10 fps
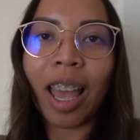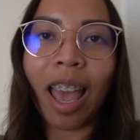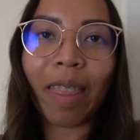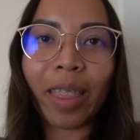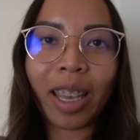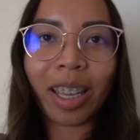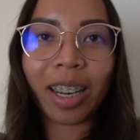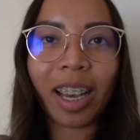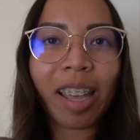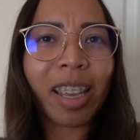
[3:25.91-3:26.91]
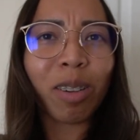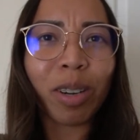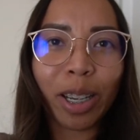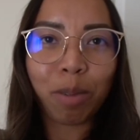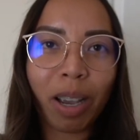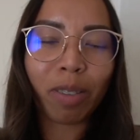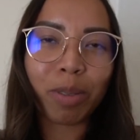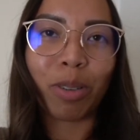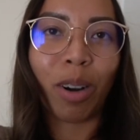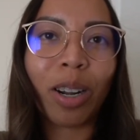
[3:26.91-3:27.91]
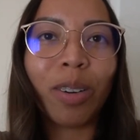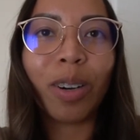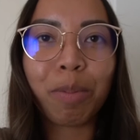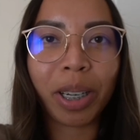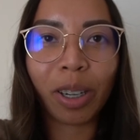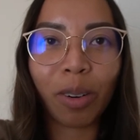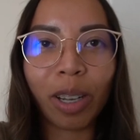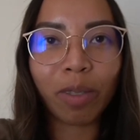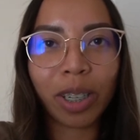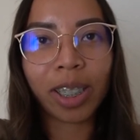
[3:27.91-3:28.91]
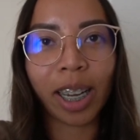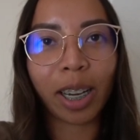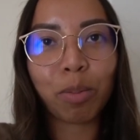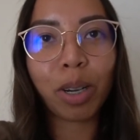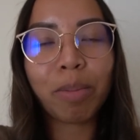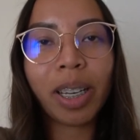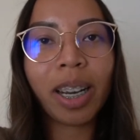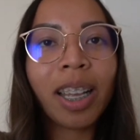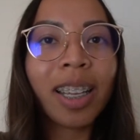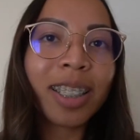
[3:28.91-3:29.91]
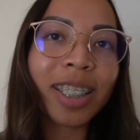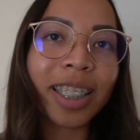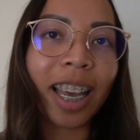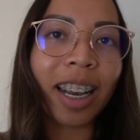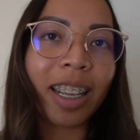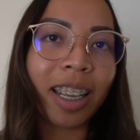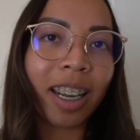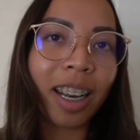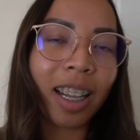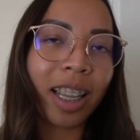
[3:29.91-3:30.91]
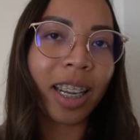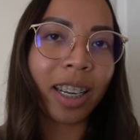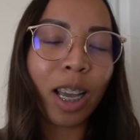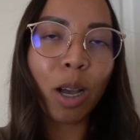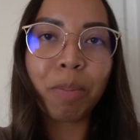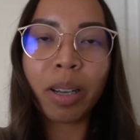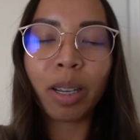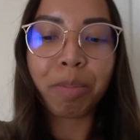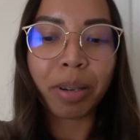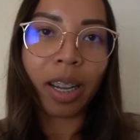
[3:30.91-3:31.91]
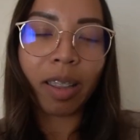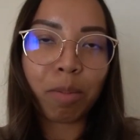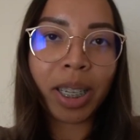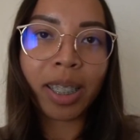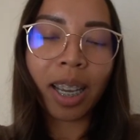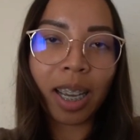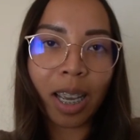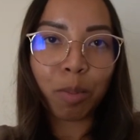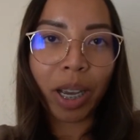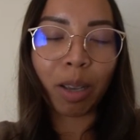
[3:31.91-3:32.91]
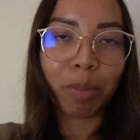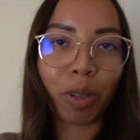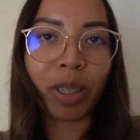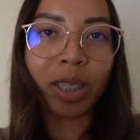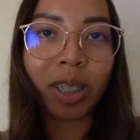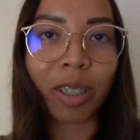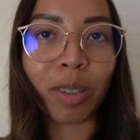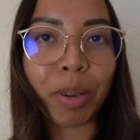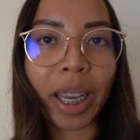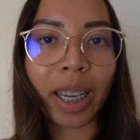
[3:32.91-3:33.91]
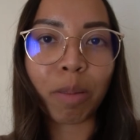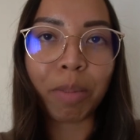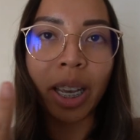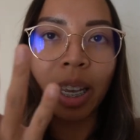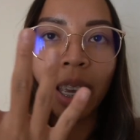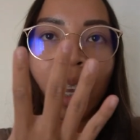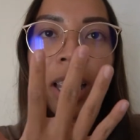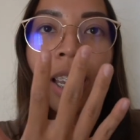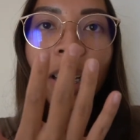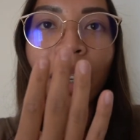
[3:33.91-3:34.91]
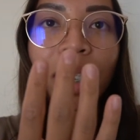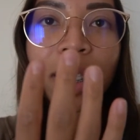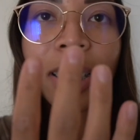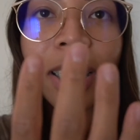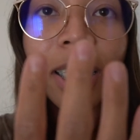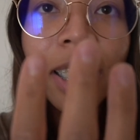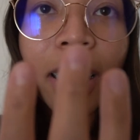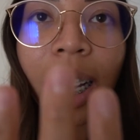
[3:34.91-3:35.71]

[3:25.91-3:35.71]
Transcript: And then I think when I come back from Toronto, I'm gonna go in for a second appointment to get it lightened up. But in the meantime, I'm going to paint my crusty